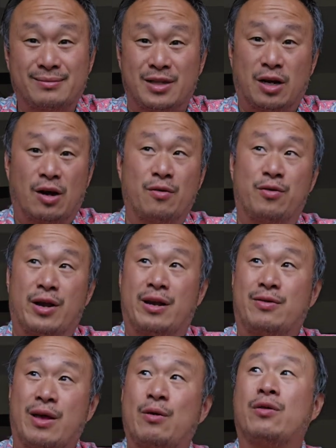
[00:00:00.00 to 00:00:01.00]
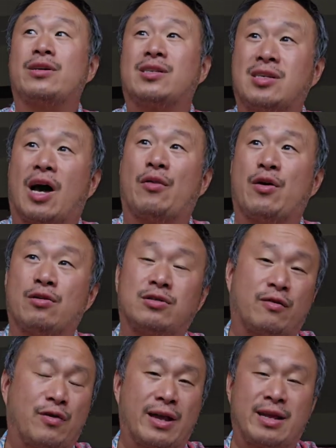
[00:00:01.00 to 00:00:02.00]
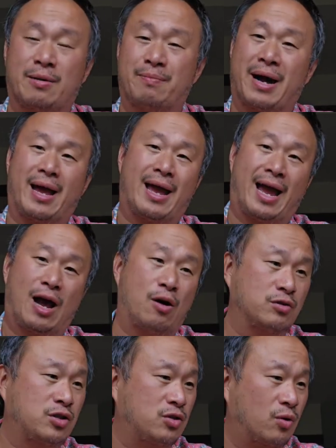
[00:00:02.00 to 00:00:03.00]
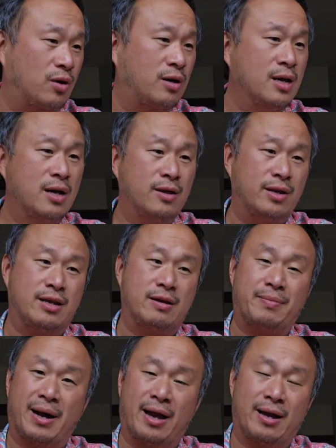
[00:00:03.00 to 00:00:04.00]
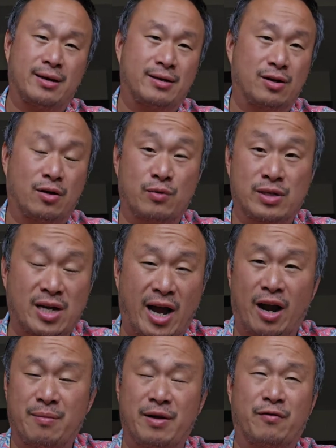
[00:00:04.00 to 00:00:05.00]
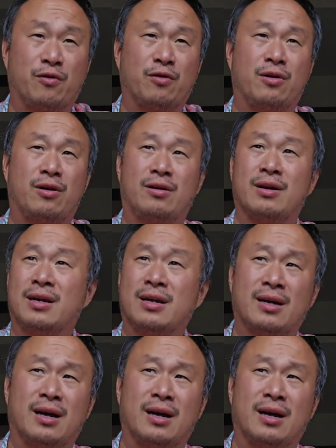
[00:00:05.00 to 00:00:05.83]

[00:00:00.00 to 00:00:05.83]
You know, they only sell those if they need to buy a house or they need to buy, you know, retirement for their